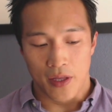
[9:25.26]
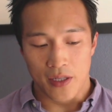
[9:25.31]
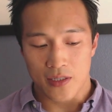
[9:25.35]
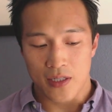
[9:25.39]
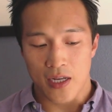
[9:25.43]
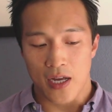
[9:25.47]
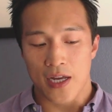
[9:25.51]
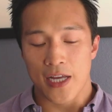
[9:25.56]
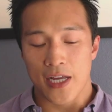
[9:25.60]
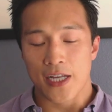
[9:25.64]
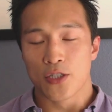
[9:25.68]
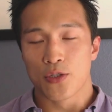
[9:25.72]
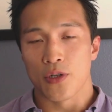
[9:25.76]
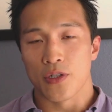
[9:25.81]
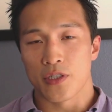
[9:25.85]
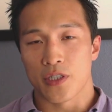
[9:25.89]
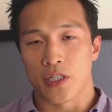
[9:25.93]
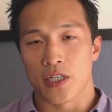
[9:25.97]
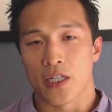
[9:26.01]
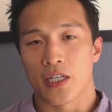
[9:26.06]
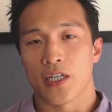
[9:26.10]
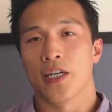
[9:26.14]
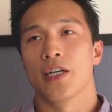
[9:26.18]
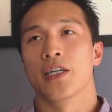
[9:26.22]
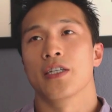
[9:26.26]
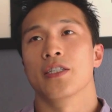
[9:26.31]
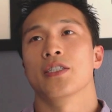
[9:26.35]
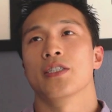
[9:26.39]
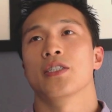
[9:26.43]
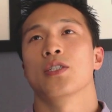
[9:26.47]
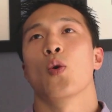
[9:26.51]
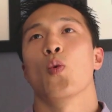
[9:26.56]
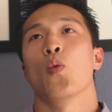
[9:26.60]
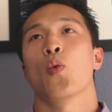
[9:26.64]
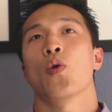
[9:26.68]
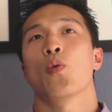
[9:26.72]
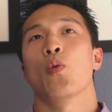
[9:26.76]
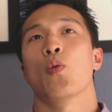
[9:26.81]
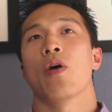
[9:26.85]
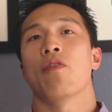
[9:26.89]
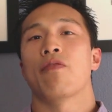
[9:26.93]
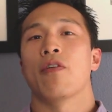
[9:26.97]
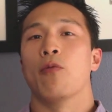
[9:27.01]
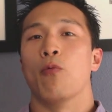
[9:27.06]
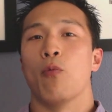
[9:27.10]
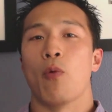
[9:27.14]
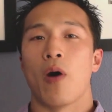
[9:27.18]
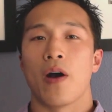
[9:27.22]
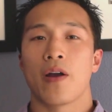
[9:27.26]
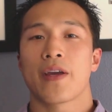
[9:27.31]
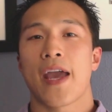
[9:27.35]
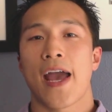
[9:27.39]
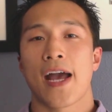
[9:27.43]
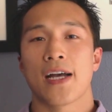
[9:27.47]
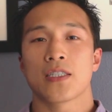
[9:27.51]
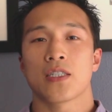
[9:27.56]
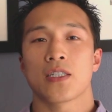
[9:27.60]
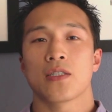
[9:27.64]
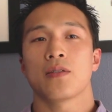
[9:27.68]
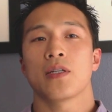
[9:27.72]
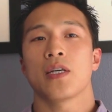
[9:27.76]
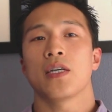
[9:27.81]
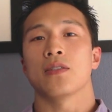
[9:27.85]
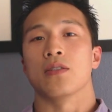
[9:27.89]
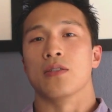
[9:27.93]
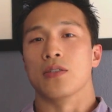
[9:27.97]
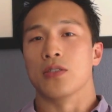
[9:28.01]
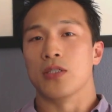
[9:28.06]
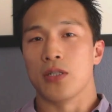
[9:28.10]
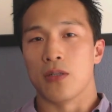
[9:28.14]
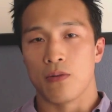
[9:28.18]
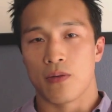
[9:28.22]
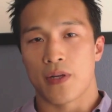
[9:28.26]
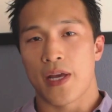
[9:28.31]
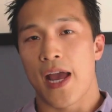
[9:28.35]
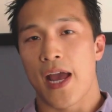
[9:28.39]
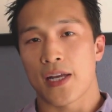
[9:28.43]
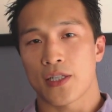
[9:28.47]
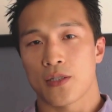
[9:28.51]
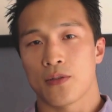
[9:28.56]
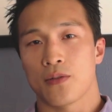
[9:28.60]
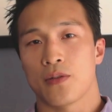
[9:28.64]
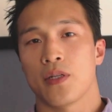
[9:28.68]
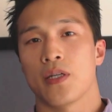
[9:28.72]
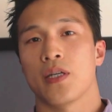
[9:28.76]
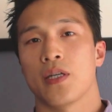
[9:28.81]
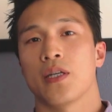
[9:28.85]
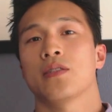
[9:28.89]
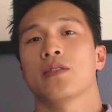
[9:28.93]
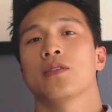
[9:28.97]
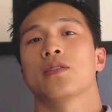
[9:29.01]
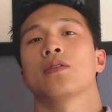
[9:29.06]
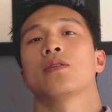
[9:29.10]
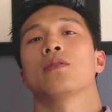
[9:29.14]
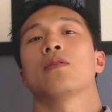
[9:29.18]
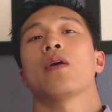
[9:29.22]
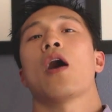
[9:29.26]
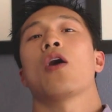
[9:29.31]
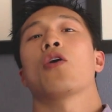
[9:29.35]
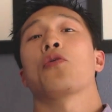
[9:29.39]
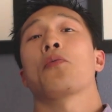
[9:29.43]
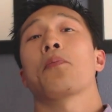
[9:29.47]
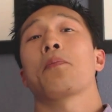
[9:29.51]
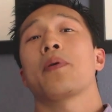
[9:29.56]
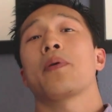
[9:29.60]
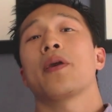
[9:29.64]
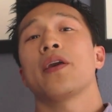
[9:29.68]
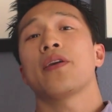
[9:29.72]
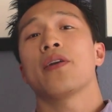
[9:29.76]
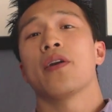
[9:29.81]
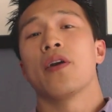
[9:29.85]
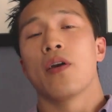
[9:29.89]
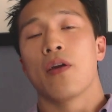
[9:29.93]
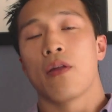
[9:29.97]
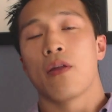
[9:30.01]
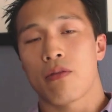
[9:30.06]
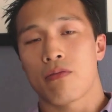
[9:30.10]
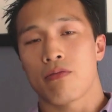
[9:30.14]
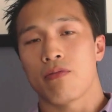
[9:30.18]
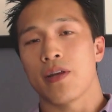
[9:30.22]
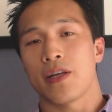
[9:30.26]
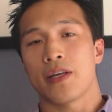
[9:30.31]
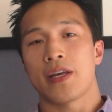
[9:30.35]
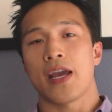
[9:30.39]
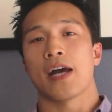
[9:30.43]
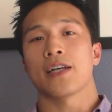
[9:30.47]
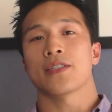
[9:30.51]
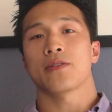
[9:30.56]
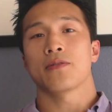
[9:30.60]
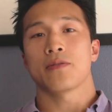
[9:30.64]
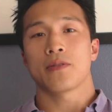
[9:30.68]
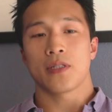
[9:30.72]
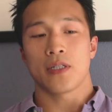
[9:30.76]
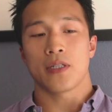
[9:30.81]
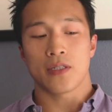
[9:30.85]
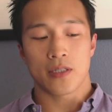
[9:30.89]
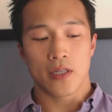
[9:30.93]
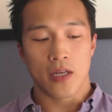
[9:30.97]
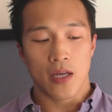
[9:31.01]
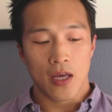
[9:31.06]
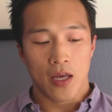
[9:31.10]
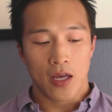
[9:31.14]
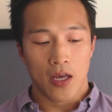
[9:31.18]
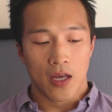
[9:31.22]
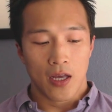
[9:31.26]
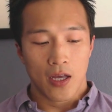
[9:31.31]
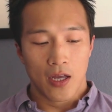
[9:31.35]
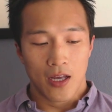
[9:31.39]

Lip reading: Things got interesting because we went from 1 casualty to 2 casualties to our peak 3 casualties.